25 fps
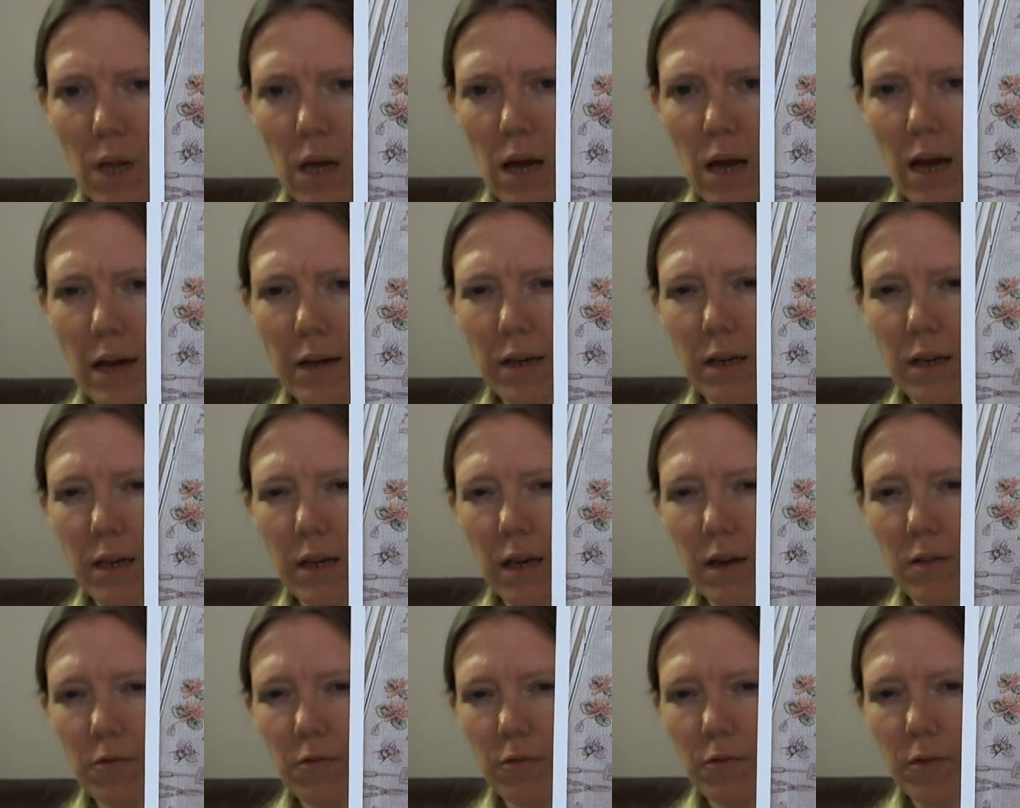Anchor
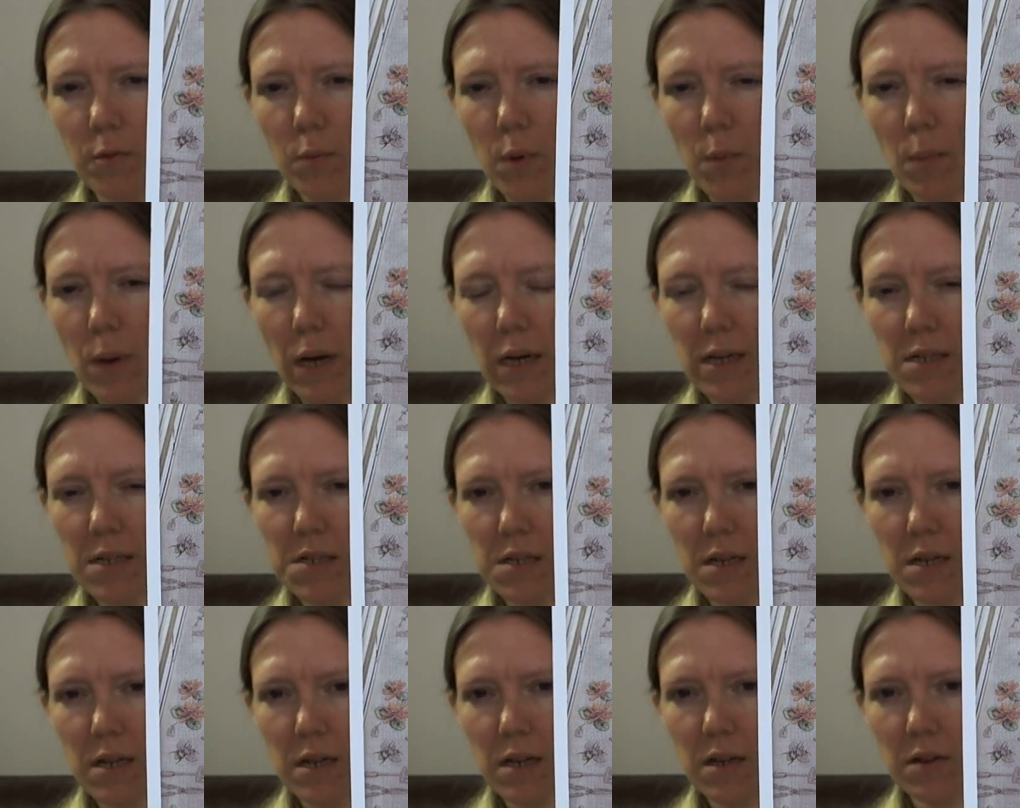kit from a
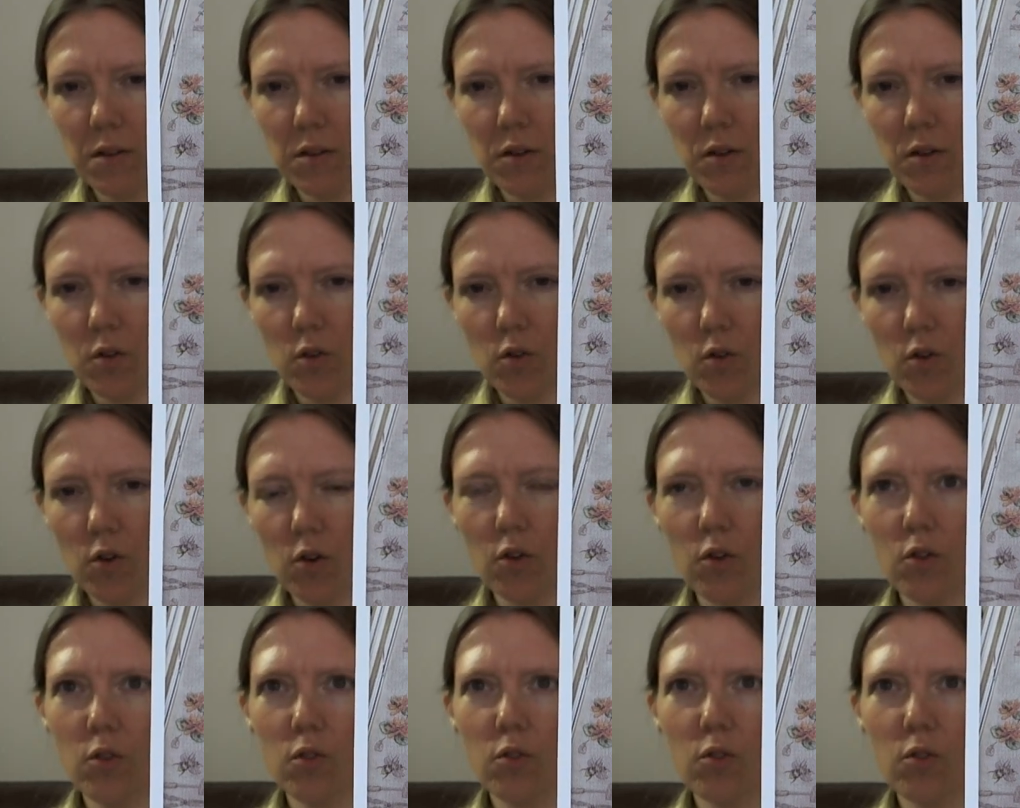magazine
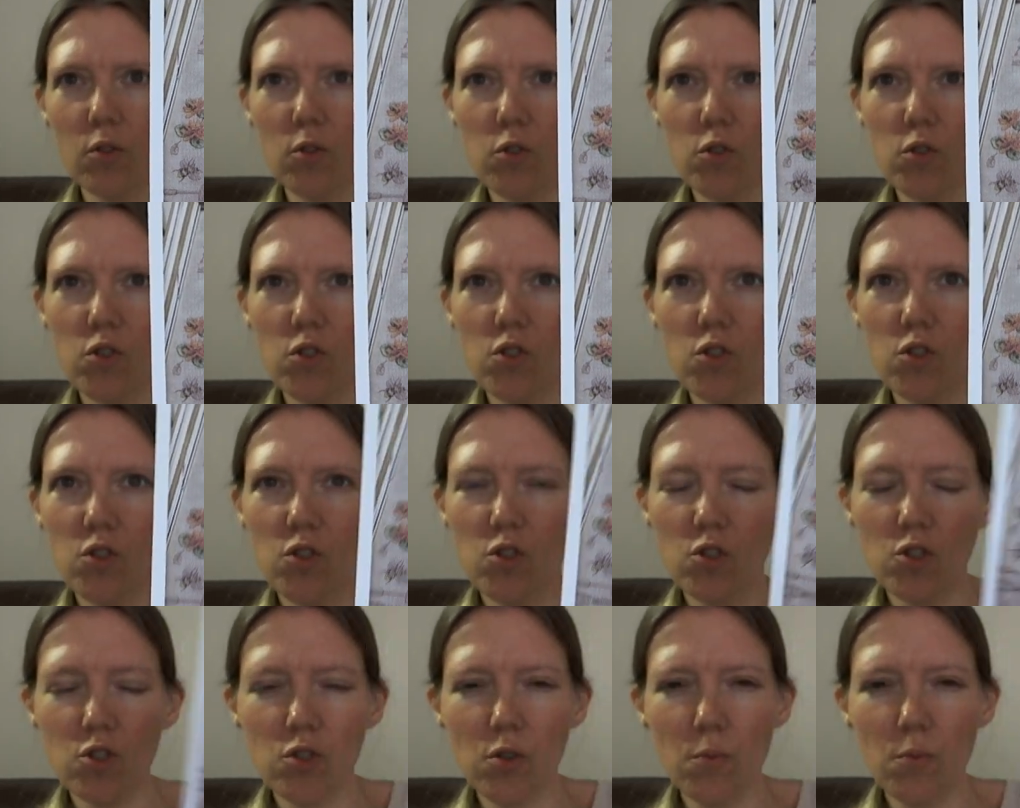called
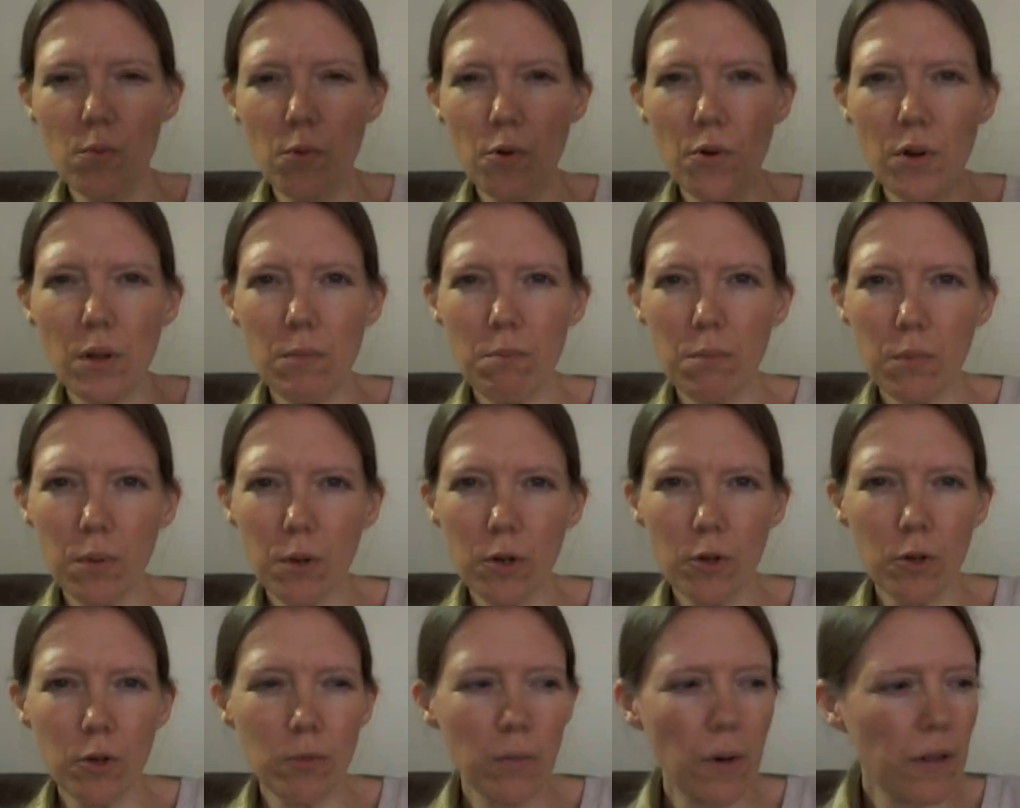Summer in
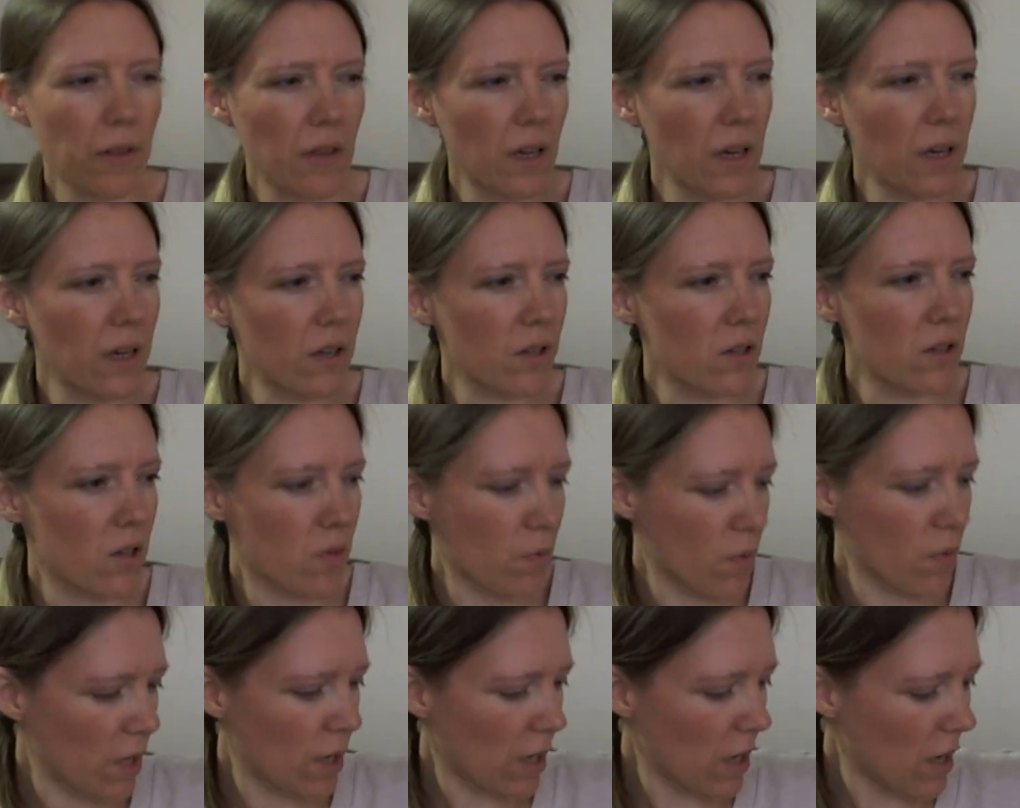Bloom, I think,
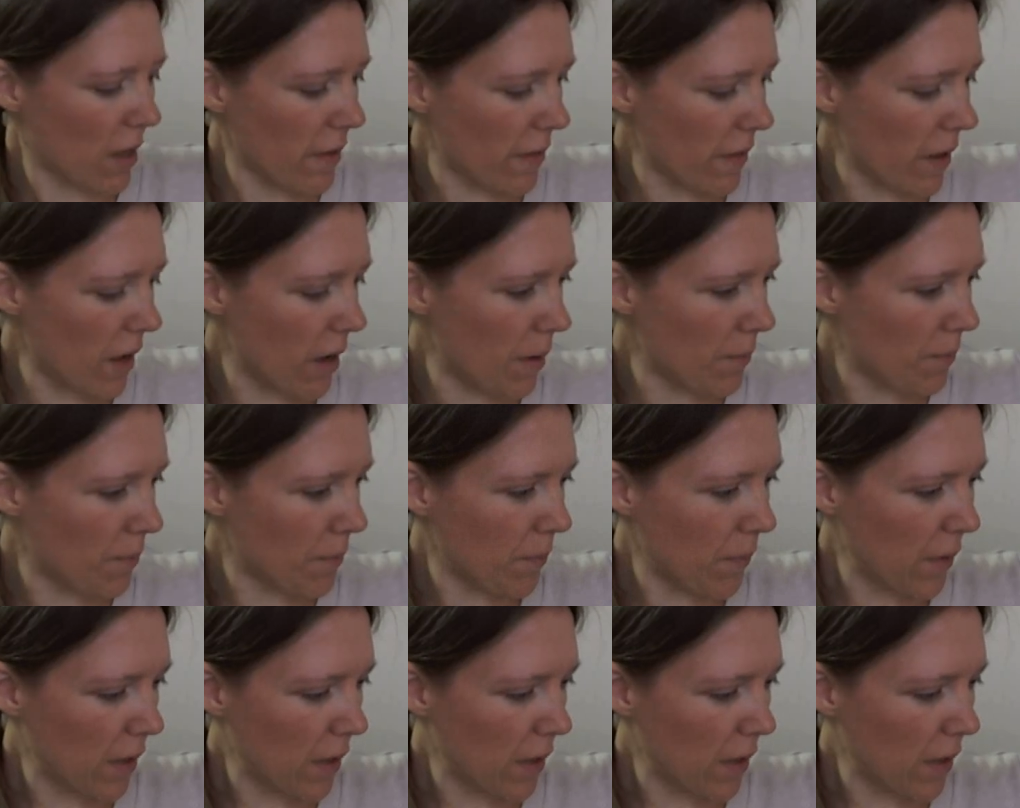something like that.